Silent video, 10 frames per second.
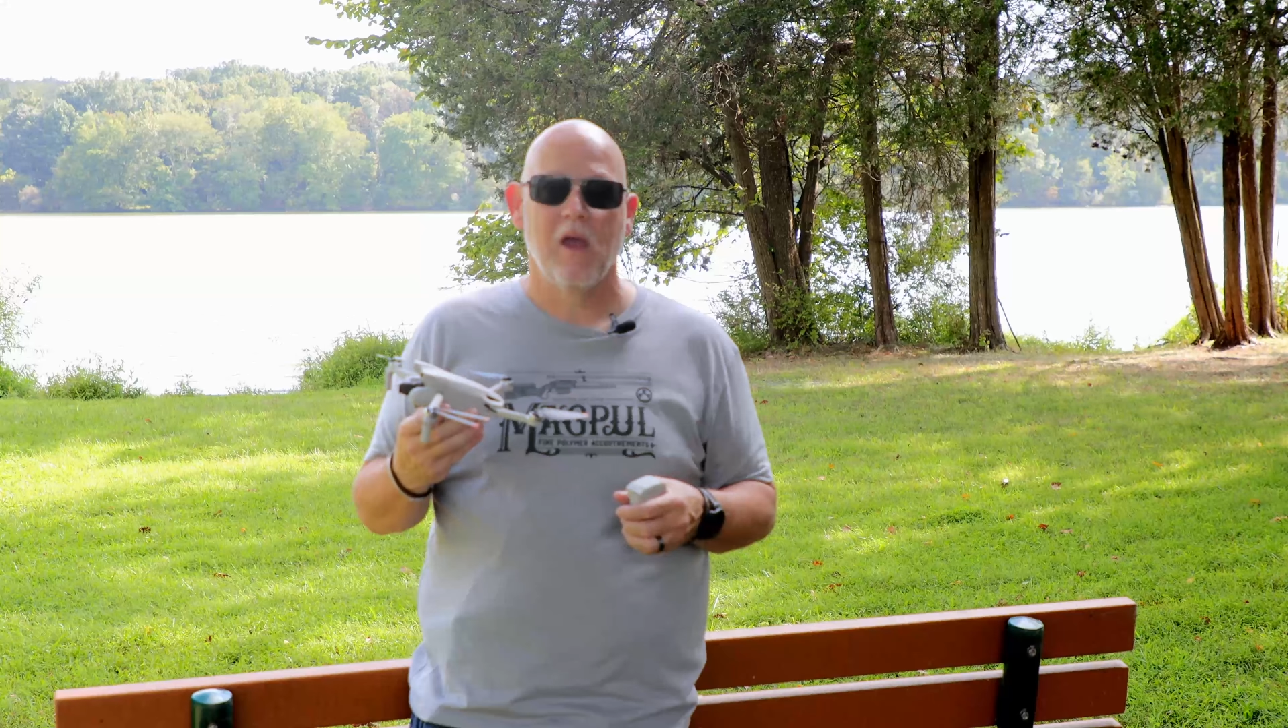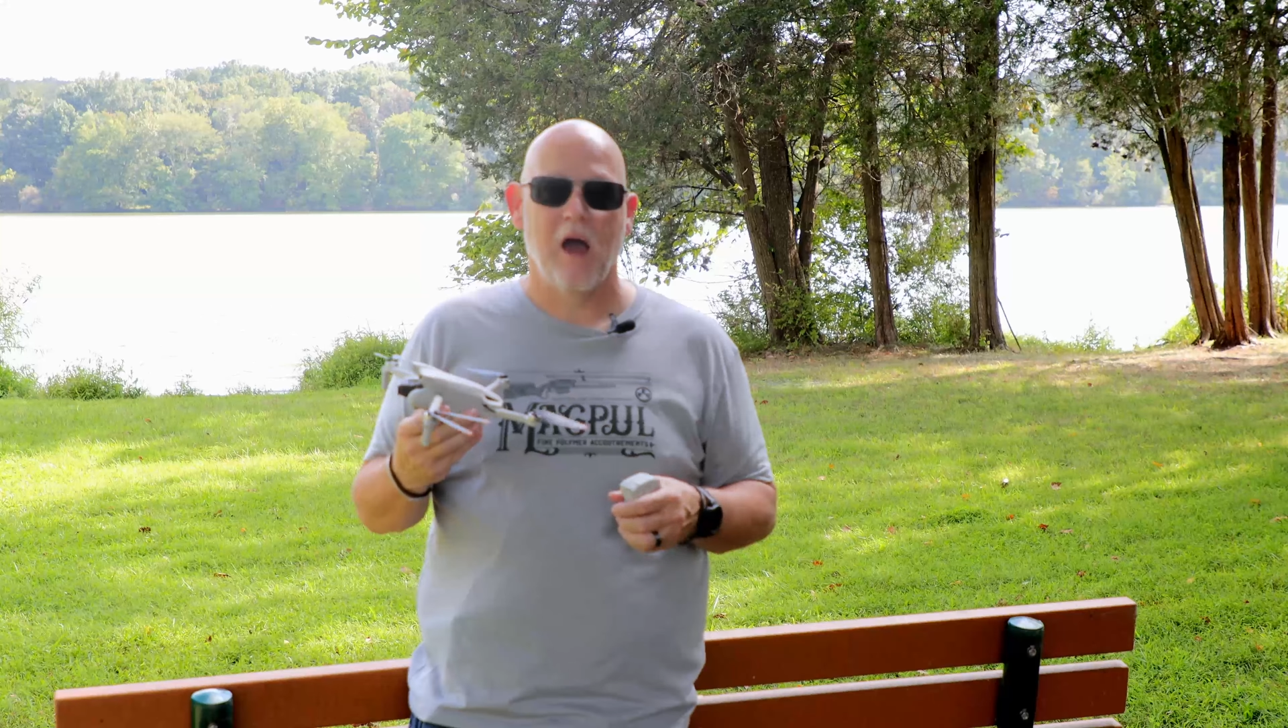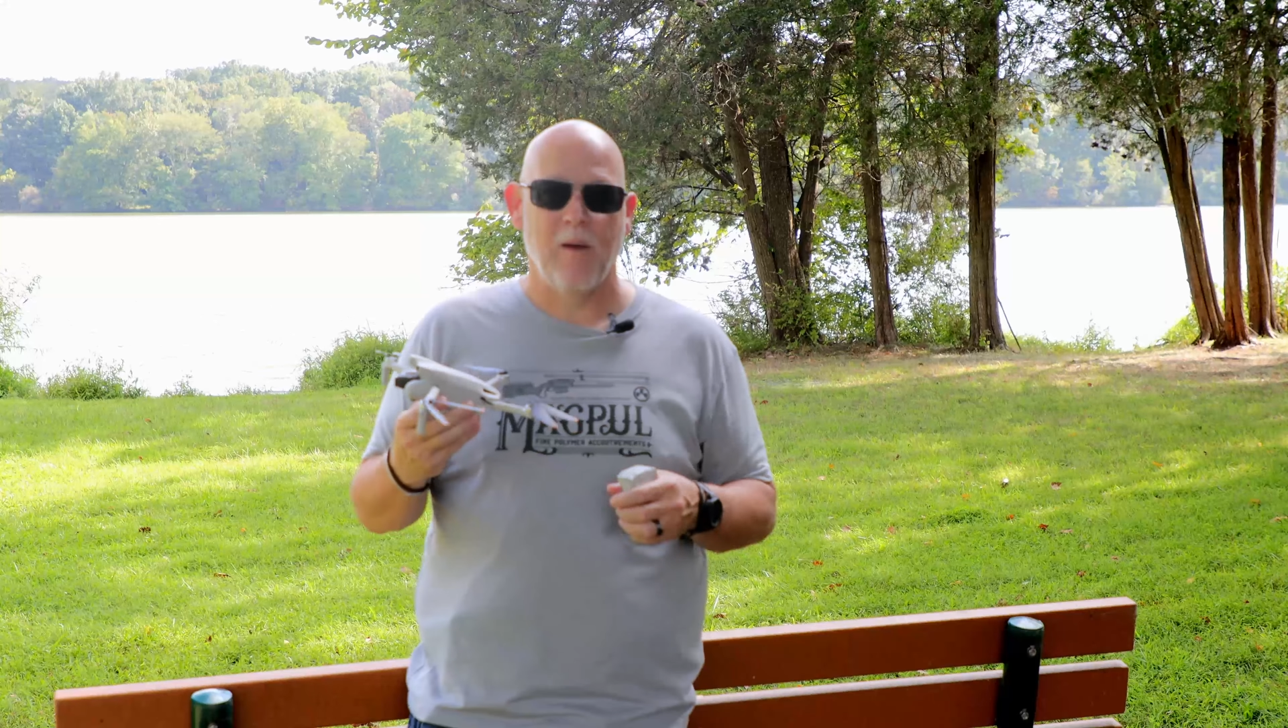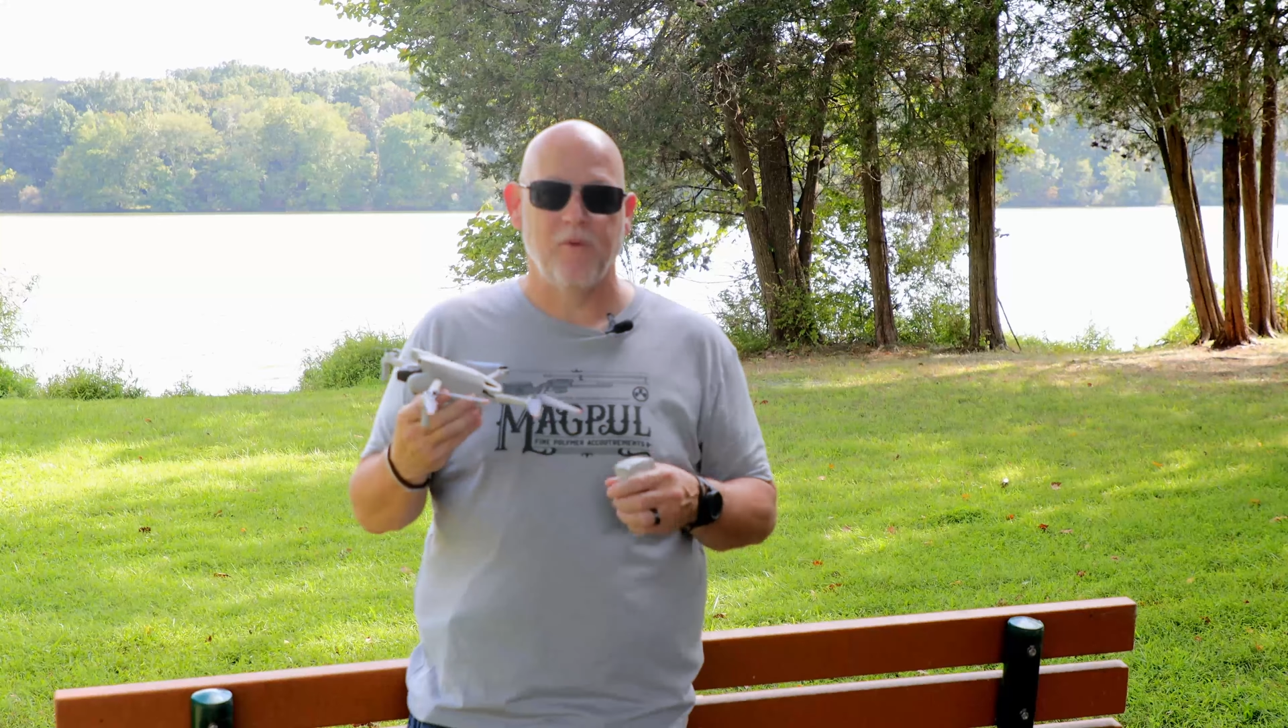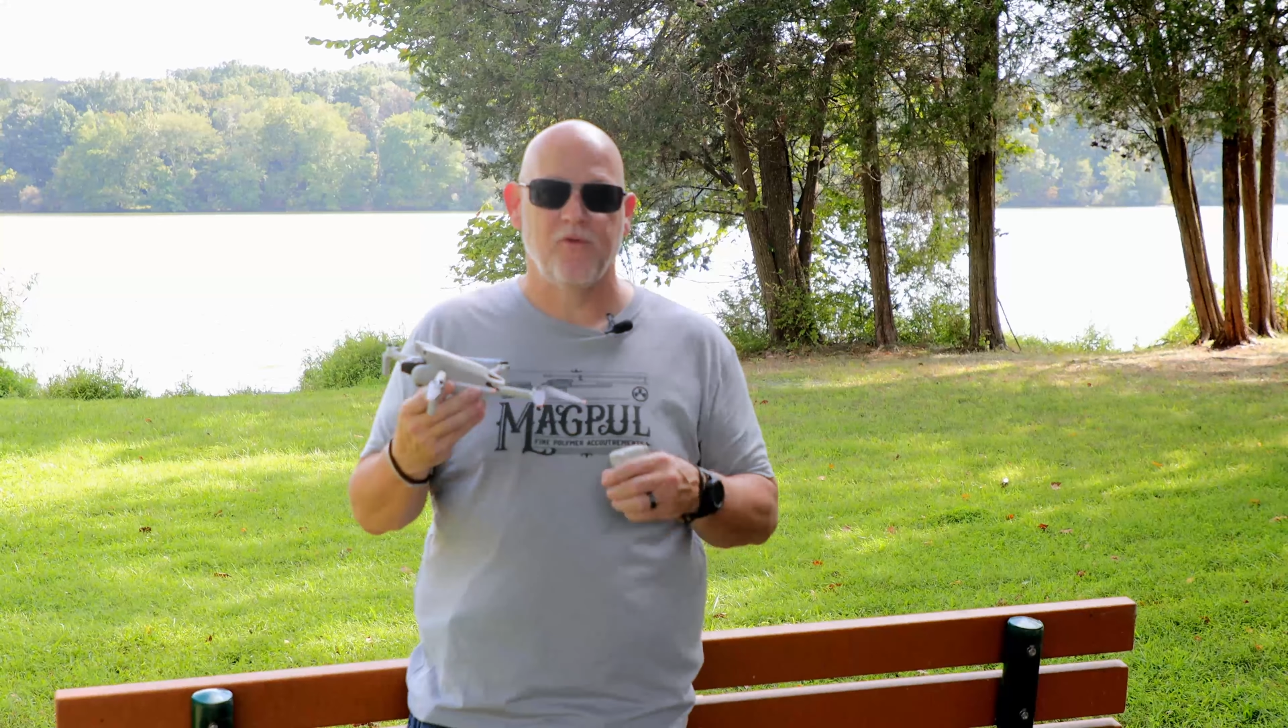
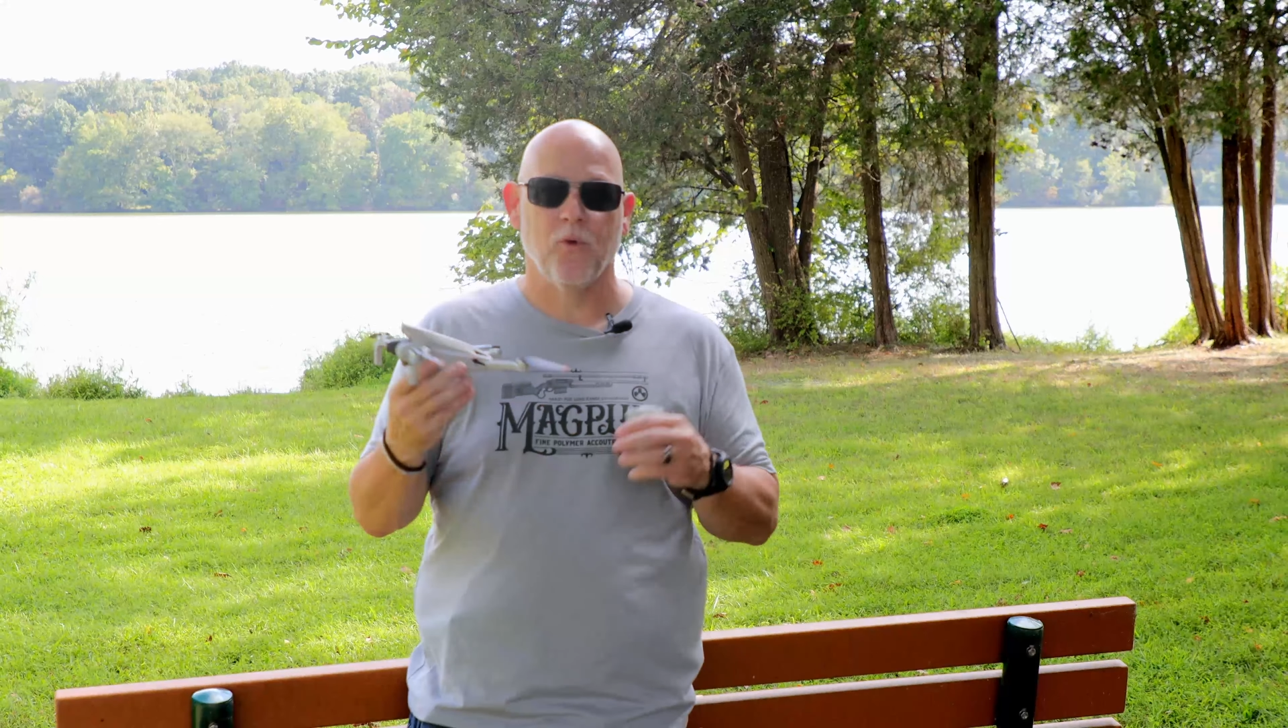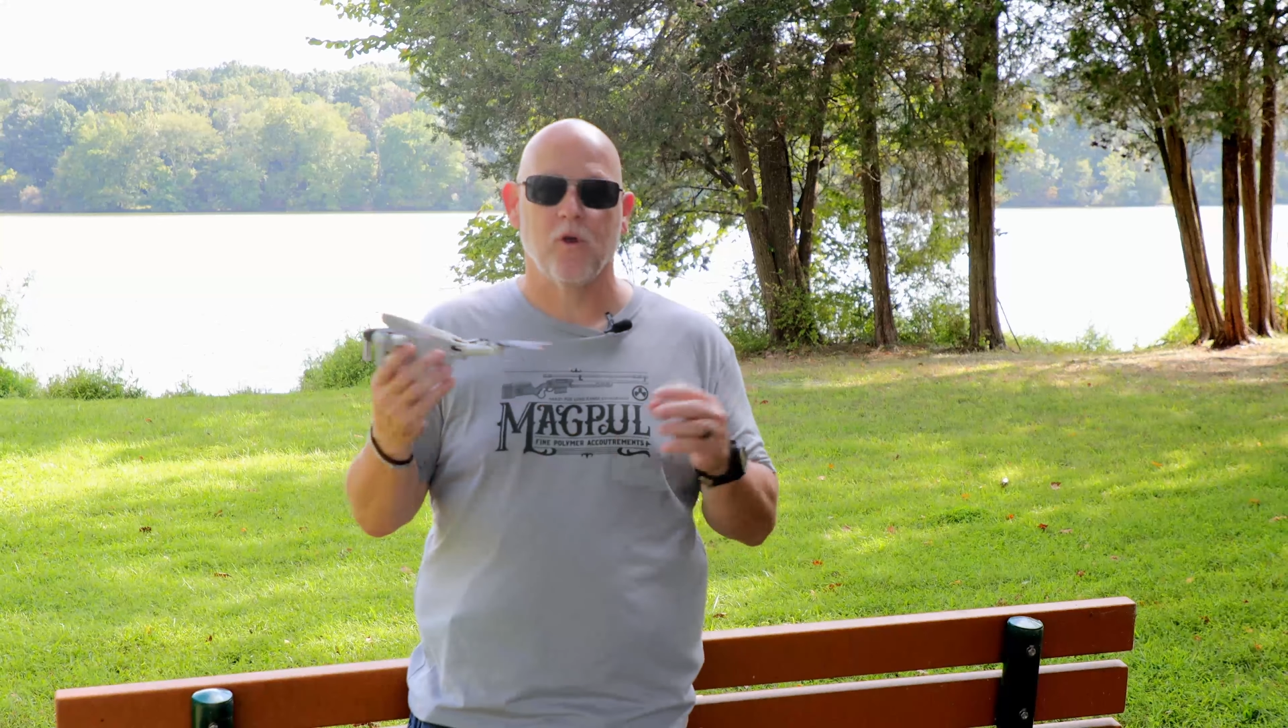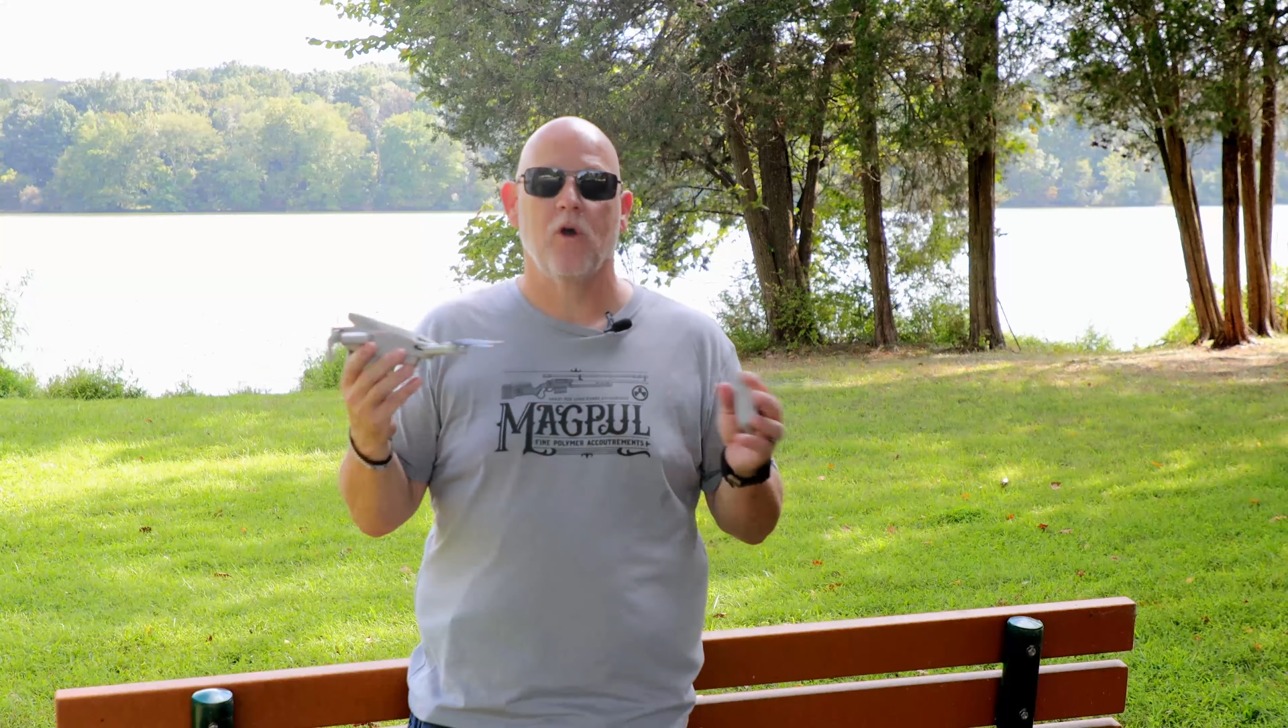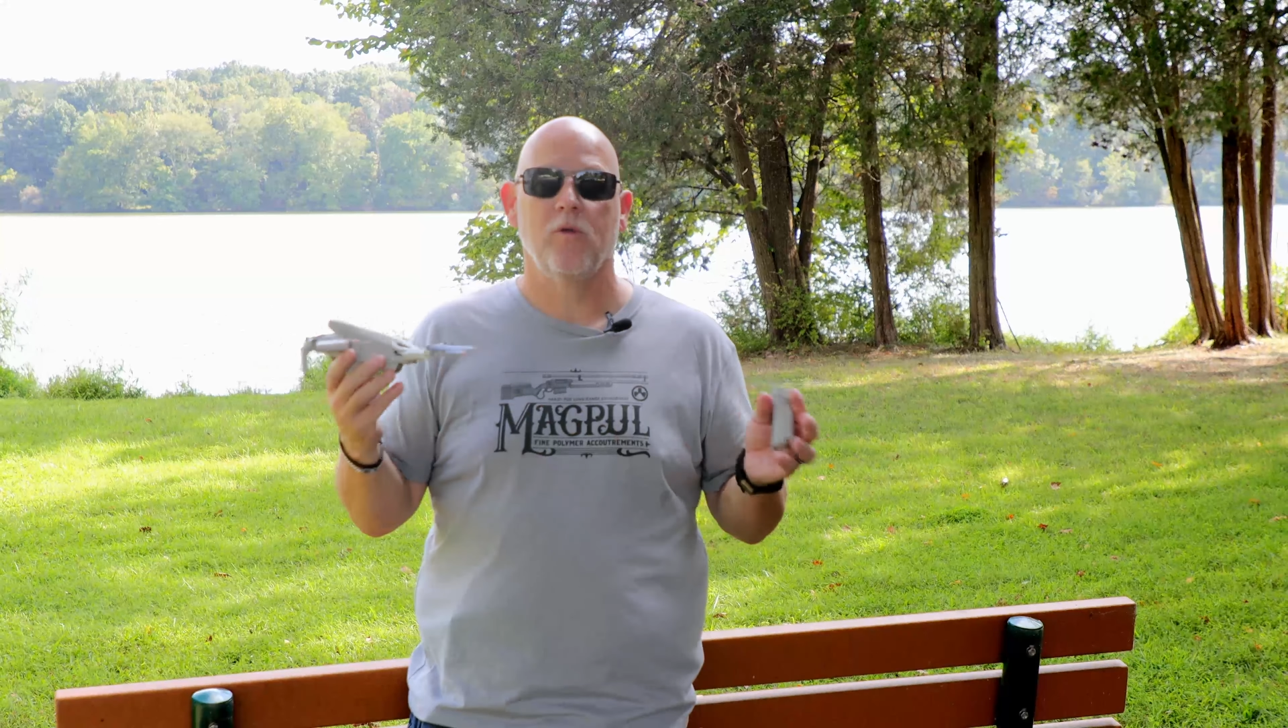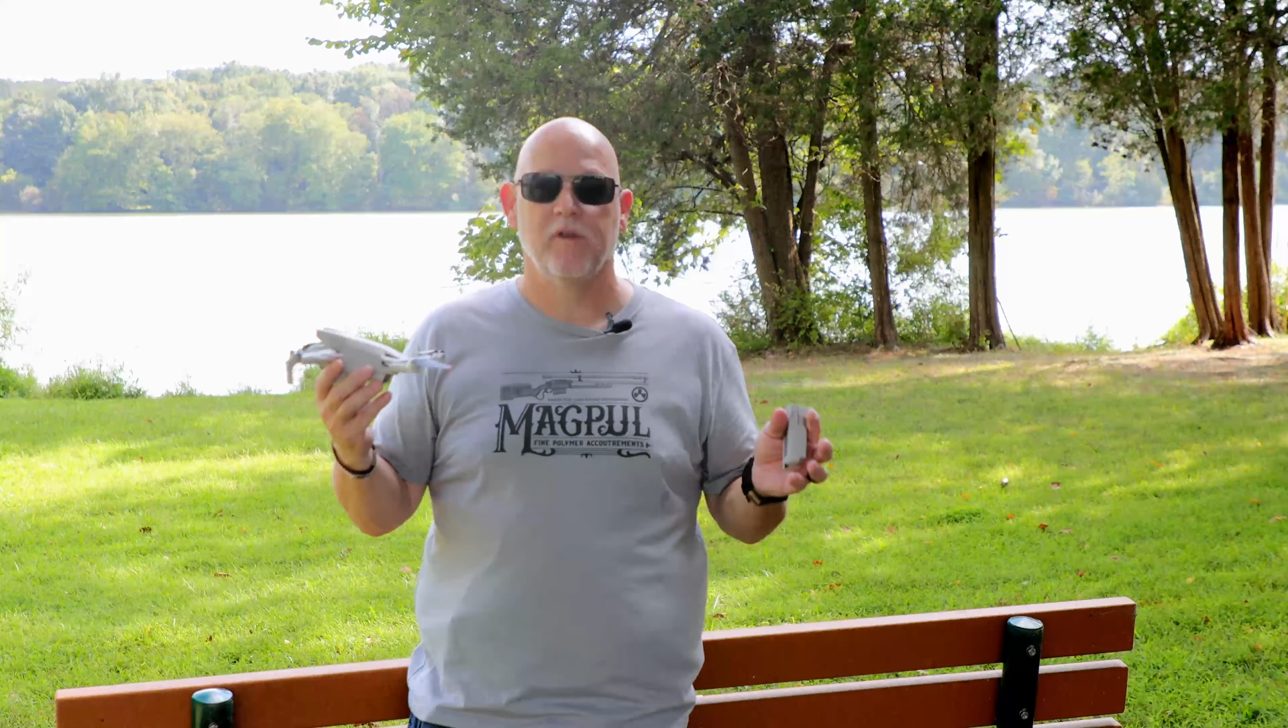I'm gonna forego